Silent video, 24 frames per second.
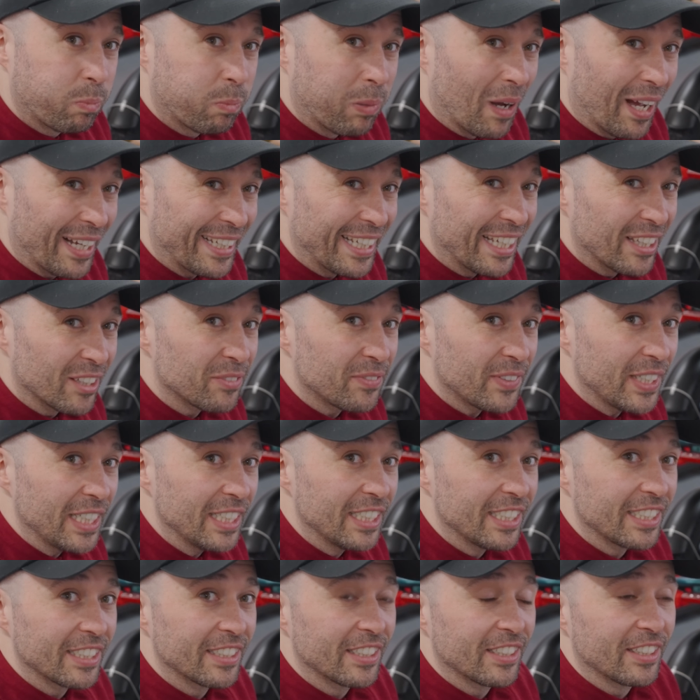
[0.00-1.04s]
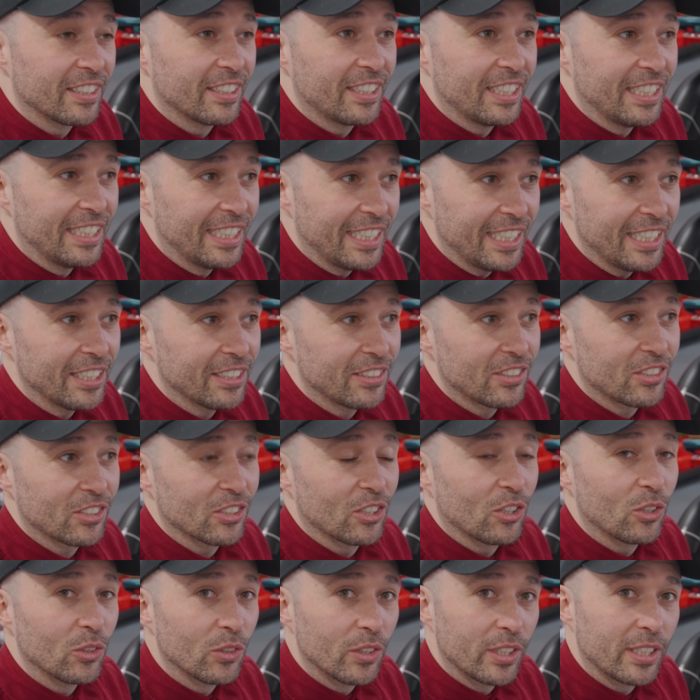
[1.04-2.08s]
I get the feeling that the
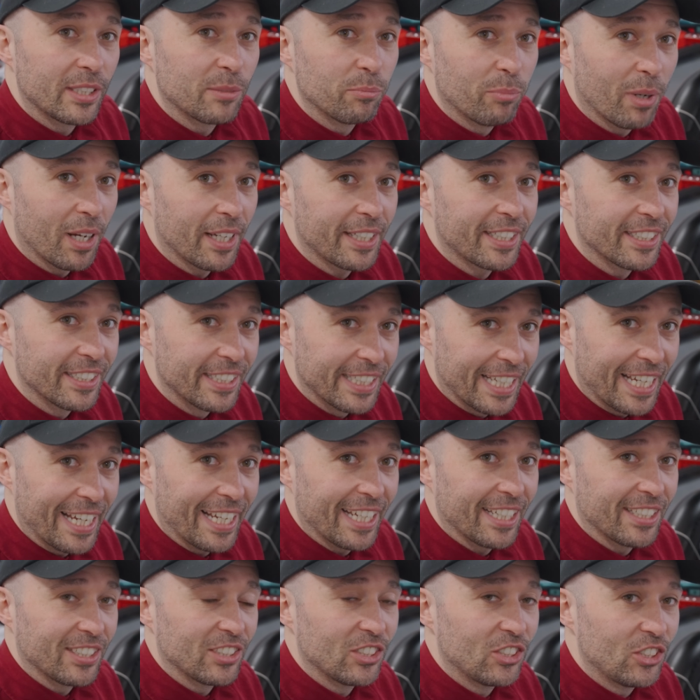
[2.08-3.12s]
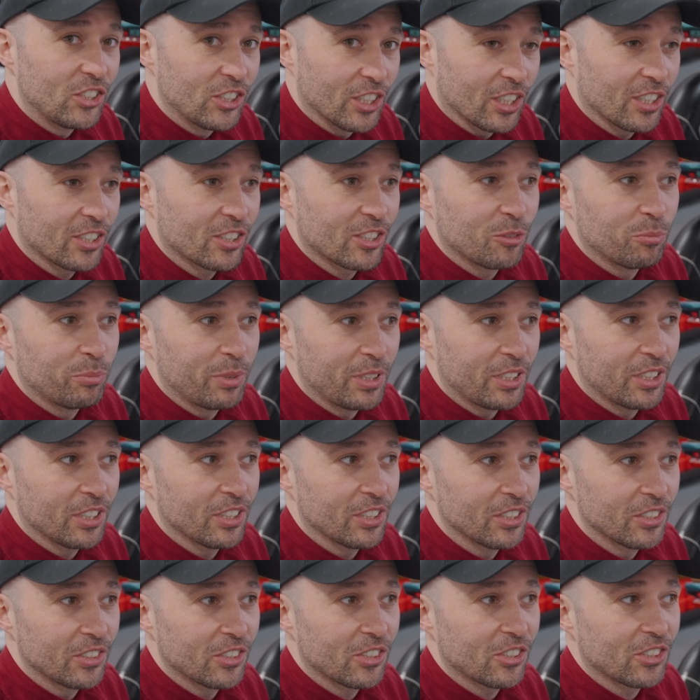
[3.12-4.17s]
gears on this bike are there just
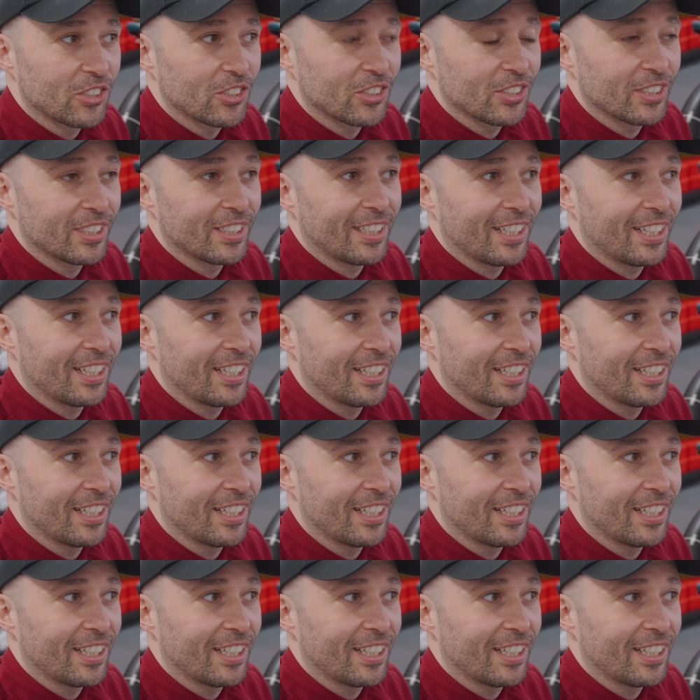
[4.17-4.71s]
because